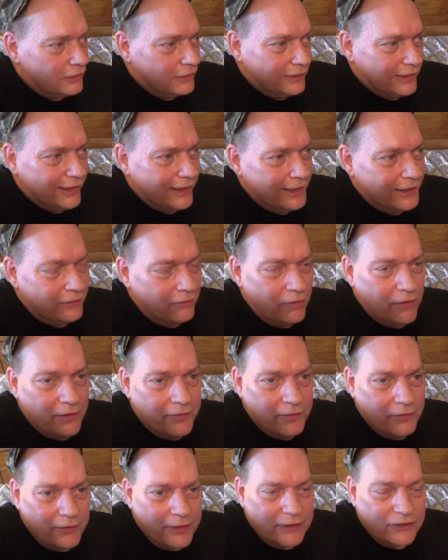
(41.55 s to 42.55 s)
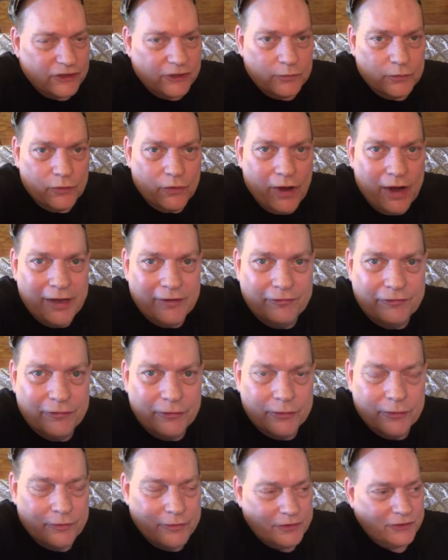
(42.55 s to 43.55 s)
And later on, they'll get some dry
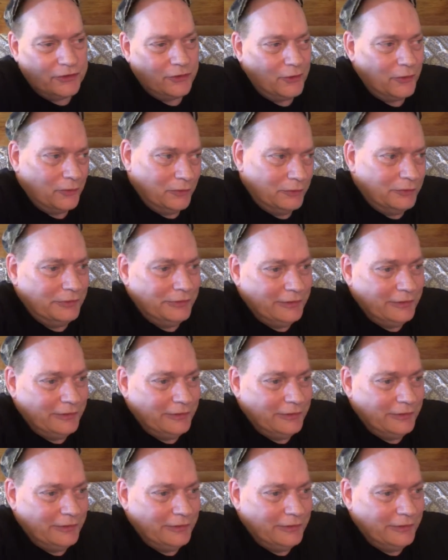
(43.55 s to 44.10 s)
food. So